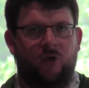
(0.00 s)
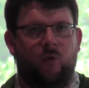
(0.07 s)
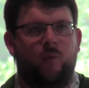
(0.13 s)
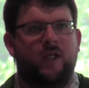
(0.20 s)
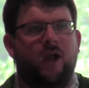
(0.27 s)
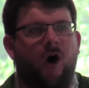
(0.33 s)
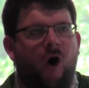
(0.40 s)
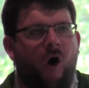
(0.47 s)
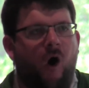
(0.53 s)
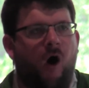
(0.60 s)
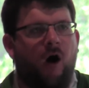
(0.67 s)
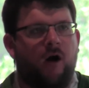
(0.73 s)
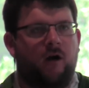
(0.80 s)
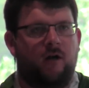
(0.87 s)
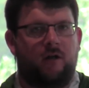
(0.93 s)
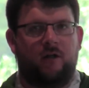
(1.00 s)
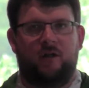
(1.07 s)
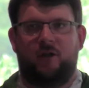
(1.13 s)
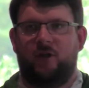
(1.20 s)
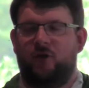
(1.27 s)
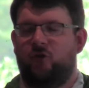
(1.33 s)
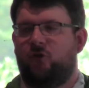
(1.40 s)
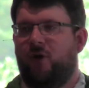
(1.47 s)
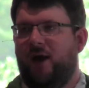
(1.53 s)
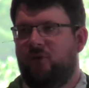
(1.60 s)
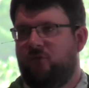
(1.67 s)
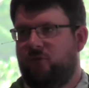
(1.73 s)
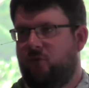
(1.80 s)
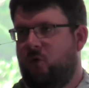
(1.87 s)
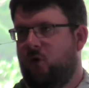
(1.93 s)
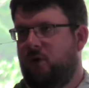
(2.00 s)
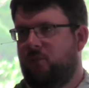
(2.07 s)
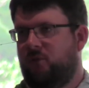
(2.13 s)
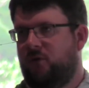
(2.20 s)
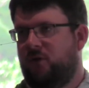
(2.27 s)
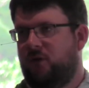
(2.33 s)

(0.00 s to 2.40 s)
we are transformed.